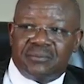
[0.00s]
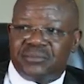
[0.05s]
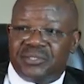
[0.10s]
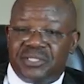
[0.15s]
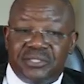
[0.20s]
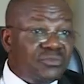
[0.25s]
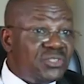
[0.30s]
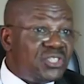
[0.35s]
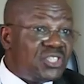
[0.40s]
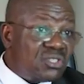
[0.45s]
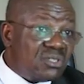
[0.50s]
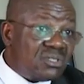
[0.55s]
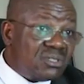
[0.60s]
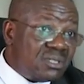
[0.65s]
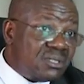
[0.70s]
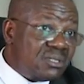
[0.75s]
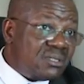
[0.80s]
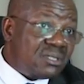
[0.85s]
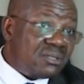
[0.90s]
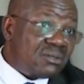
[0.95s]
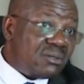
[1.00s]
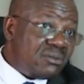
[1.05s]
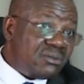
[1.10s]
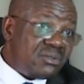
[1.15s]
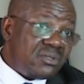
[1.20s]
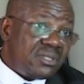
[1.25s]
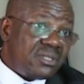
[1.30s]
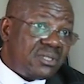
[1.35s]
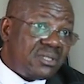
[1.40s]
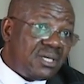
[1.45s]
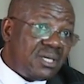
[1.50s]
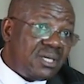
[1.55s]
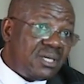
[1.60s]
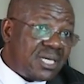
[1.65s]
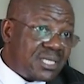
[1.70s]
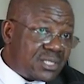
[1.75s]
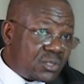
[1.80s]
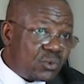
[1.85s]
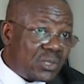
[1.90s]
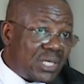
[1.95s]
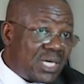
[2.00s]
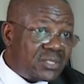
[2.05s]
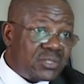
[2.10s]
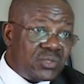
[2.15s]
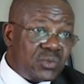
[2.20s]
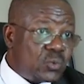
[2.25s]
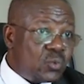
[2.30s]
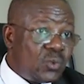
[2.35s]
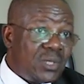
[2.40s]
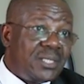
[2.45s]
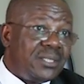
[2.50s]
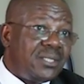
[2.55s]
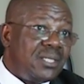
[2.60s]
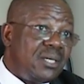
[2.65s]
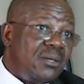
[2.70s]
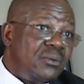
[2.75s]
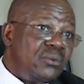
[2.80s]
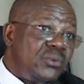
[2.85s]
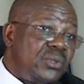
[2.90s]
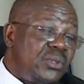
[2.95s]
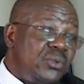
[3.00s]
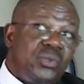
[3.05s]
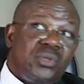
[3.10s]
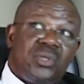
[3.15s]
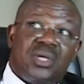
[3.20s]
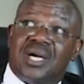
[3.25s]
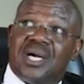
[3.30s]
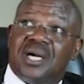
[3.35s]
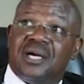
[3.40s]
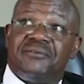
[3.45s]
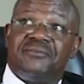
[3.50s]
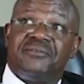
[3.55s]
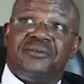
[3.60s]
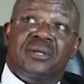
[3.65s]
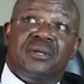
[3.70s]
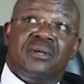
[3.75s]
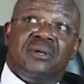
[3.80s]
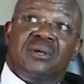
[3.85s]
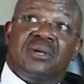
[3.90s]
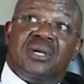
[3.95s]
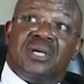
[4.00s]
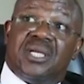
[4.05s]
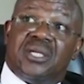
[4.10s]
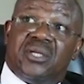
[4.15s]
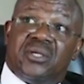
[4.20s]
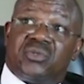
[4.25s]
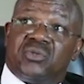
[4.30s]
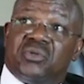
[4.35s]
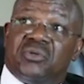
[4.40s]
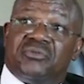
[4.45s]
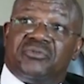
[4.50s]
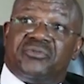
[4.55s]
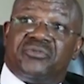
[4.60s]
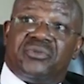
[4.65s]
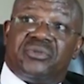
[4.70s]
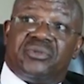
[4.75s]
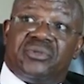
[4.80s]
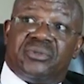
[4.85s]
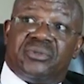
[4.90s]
division in the country. As it were now, you have a lot of